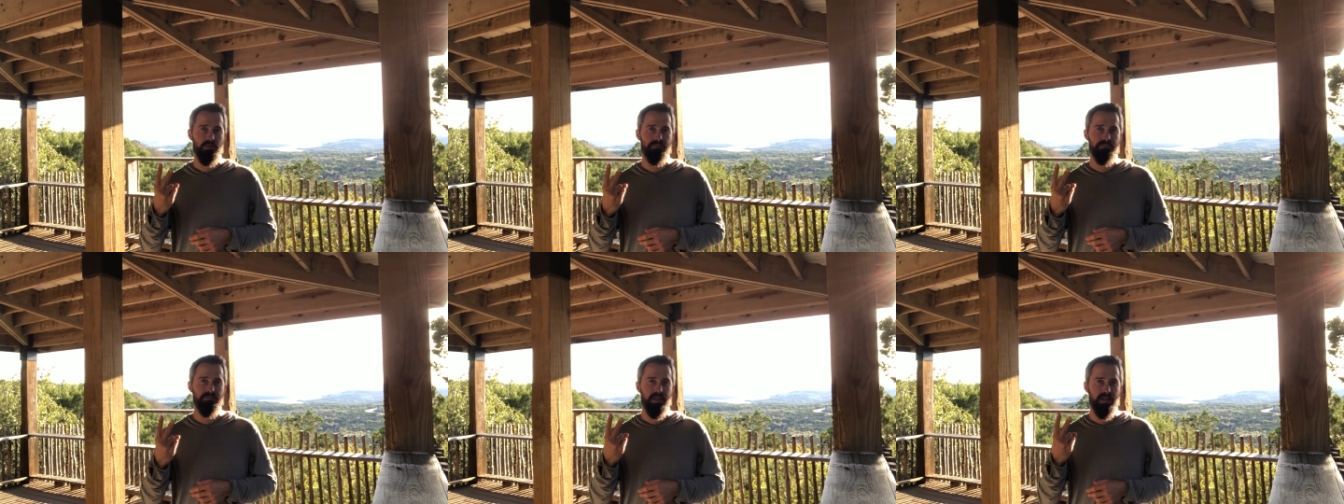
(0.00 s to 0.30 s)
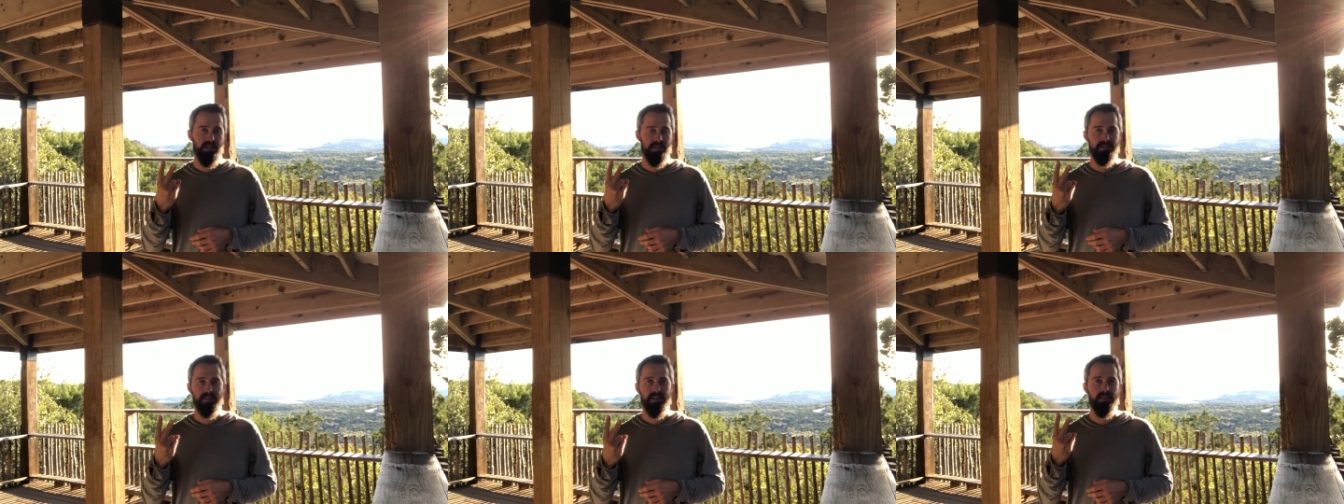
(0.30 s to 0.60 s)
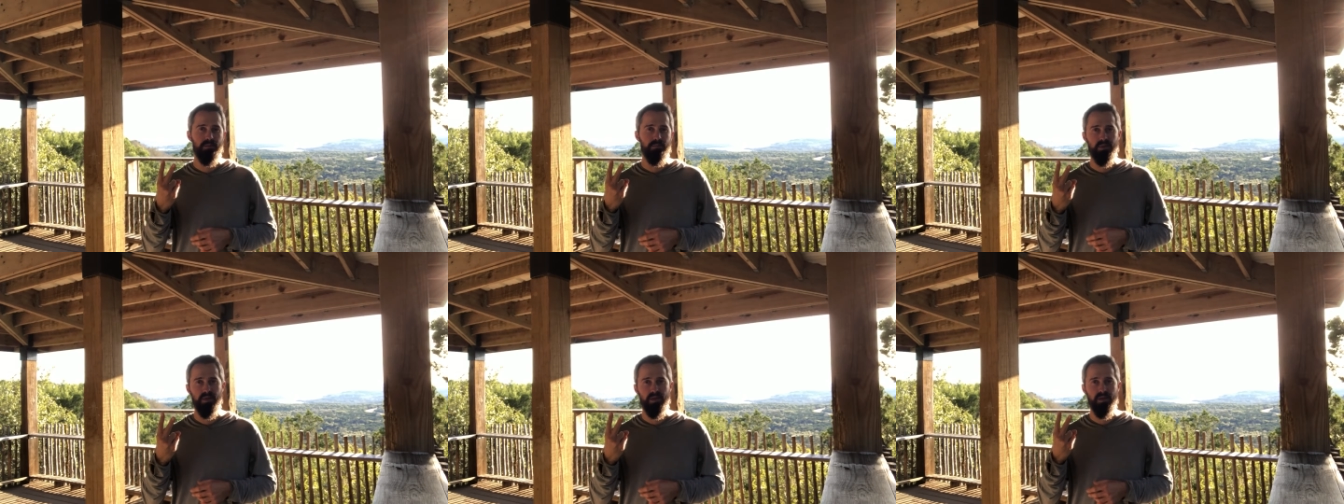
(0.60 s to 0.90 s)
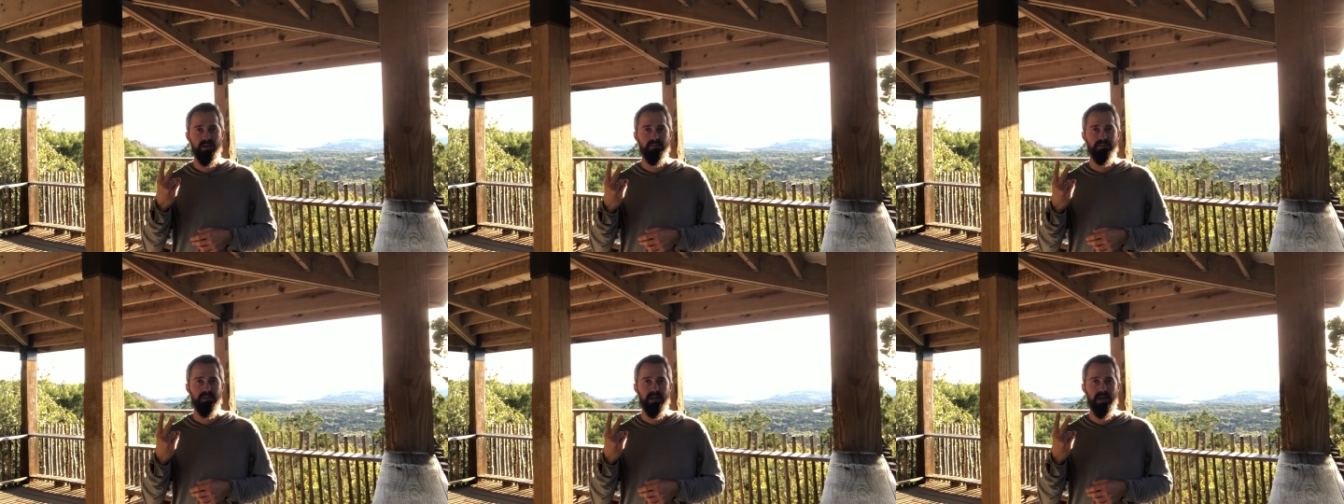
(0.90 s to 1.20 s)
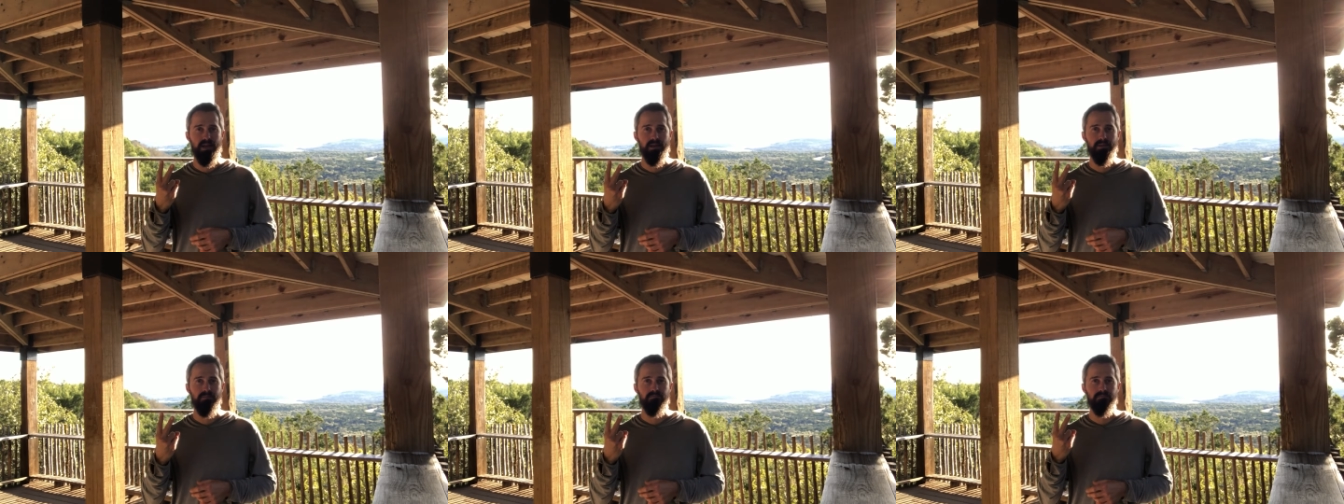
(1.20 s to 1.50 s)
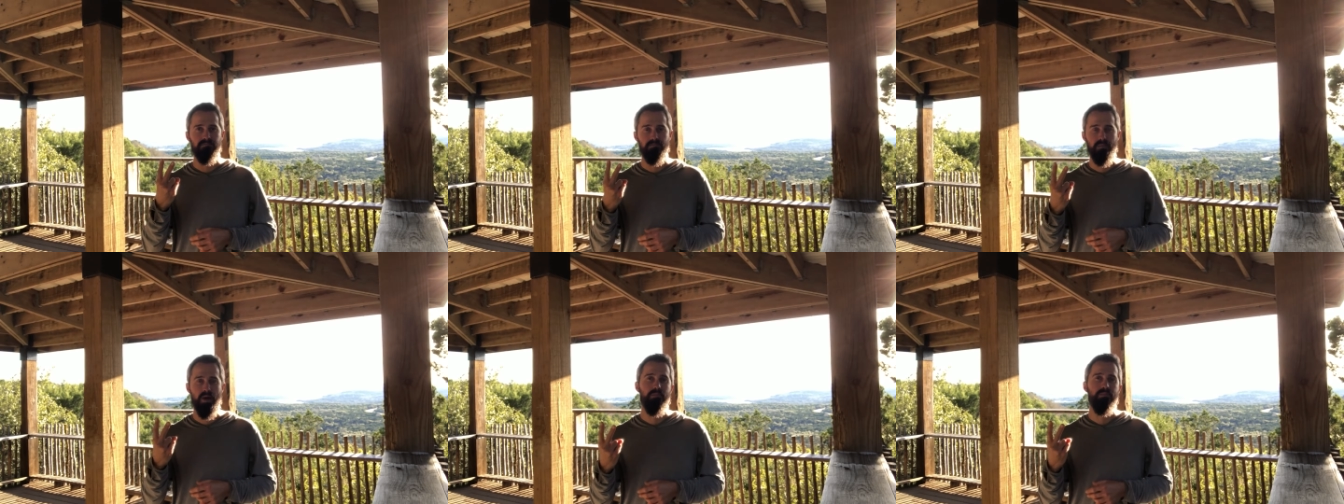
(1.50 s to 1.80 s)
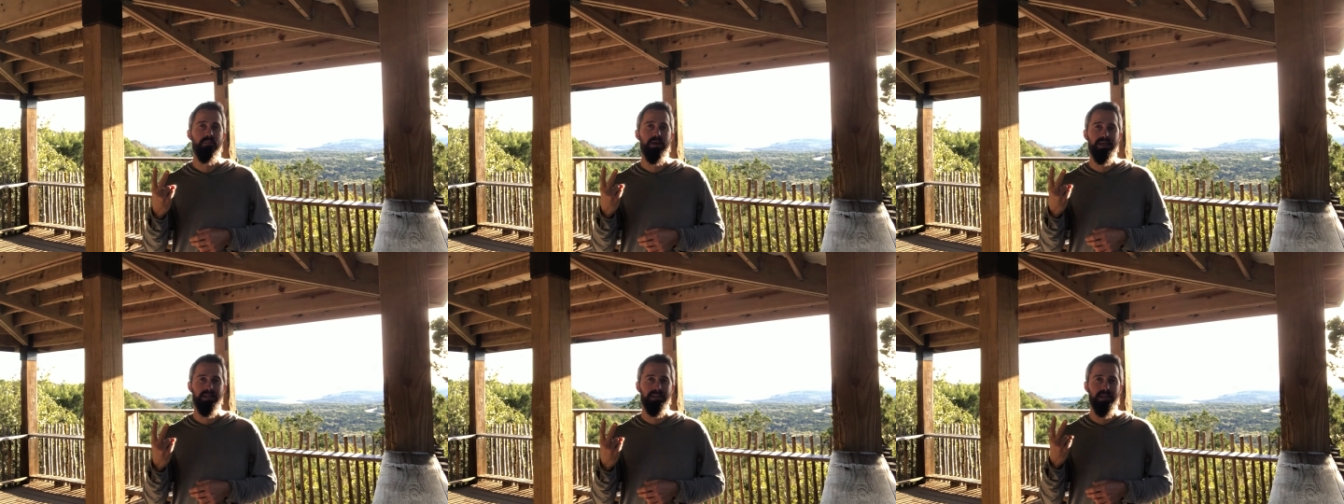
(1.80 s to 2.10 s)
an extended period of time by
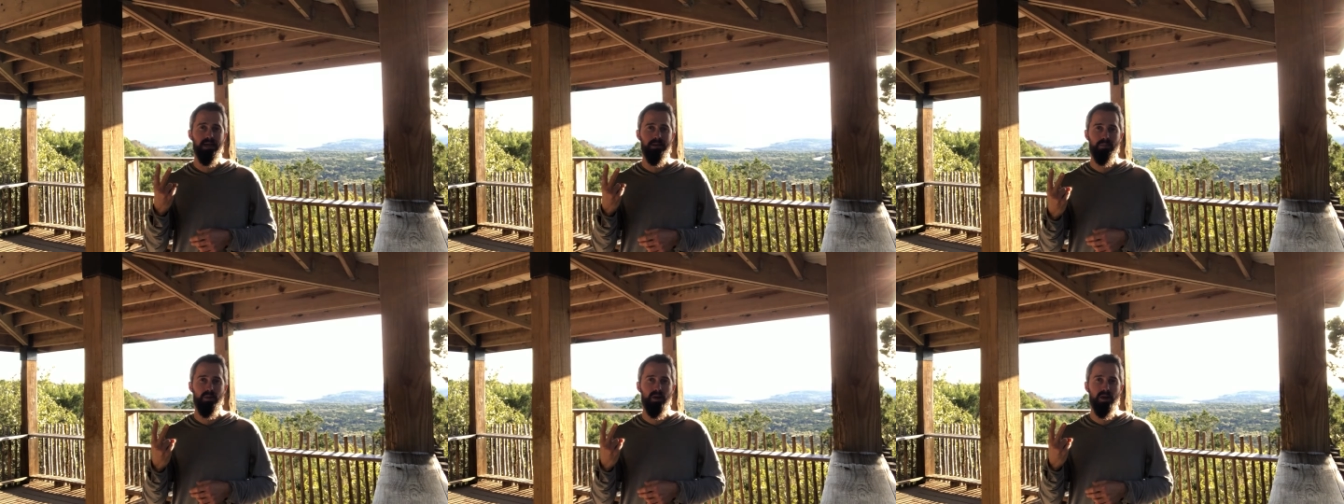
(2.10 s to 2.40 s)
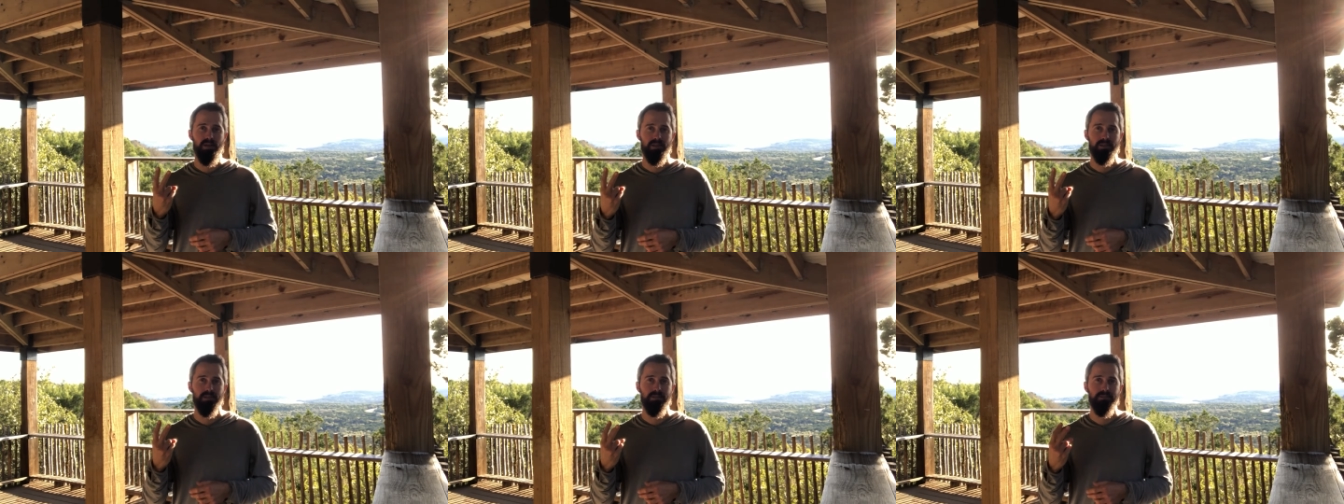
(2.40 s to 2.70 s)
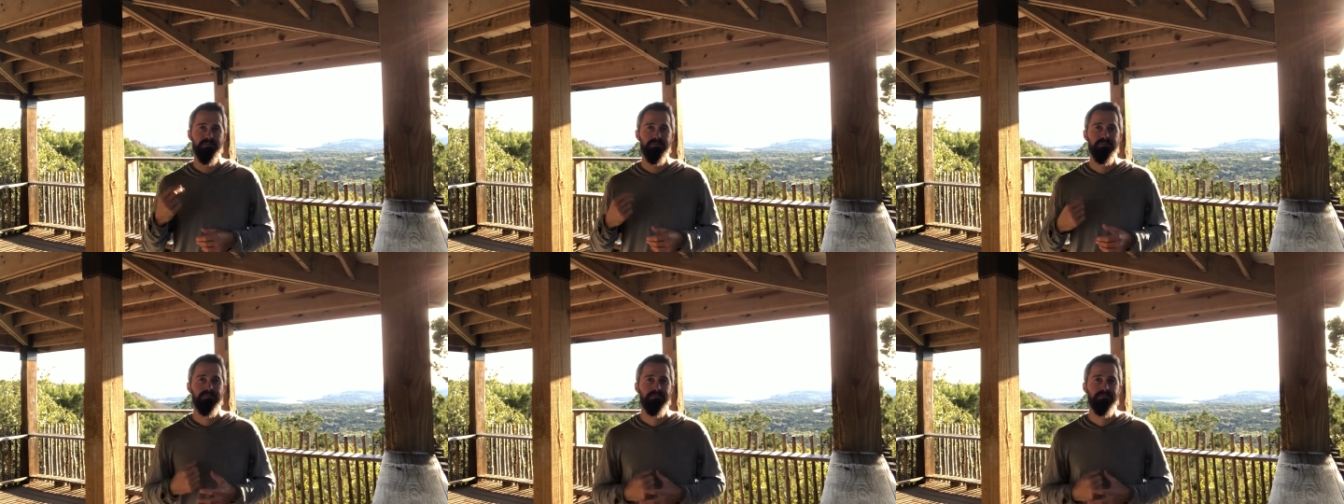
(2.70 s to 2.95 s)
making that product.